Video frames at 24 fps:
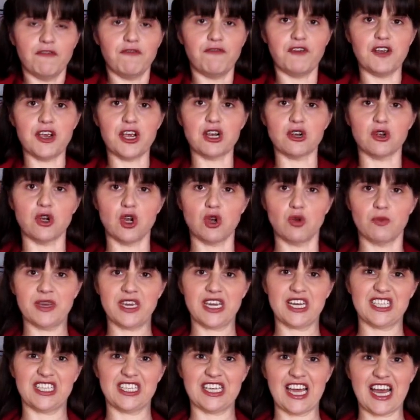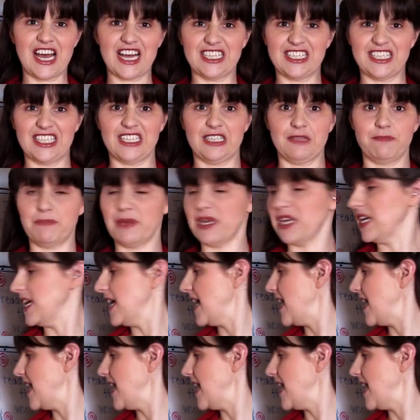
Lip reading: pharaoh, because he has this big